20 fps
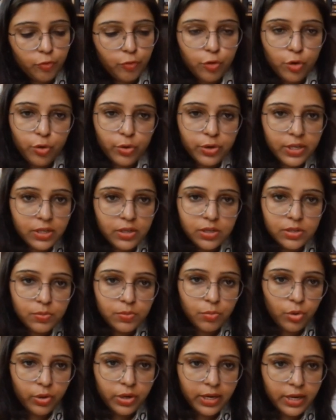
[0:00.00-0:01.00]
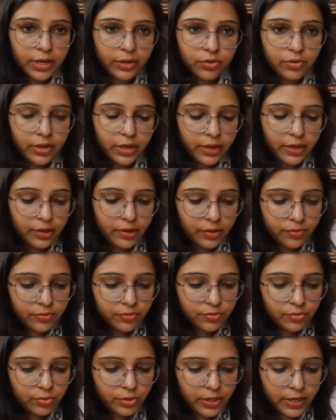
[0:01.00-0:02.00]
Fluorine is more
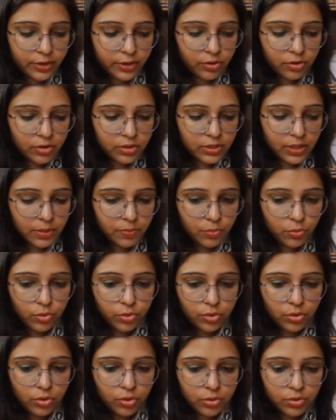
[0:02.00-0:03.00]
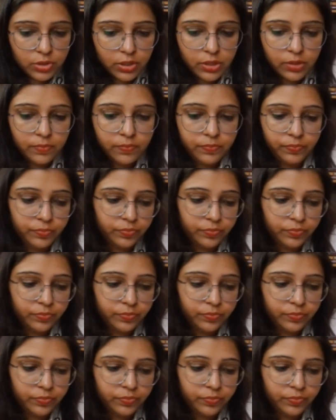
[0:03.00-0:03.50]
electronegative, so electrons are more closer